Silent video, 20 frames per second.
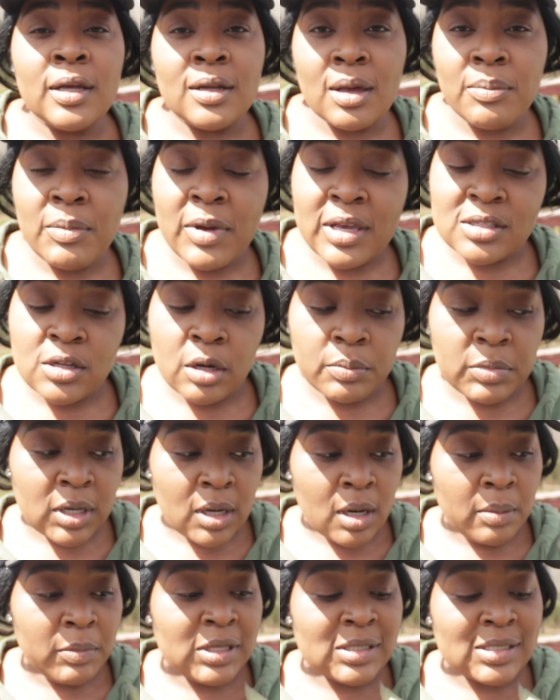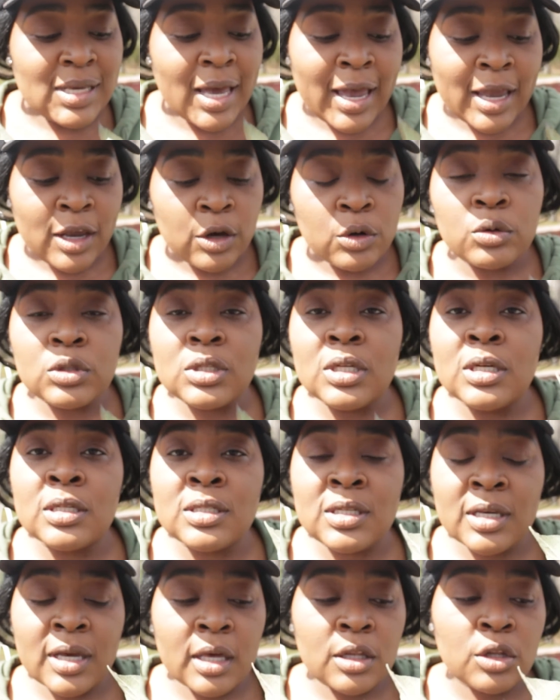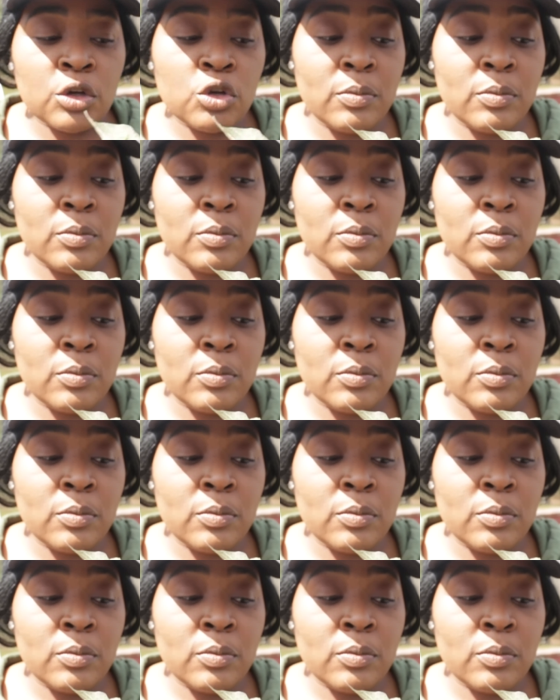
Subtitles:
They may start becoming tangled together.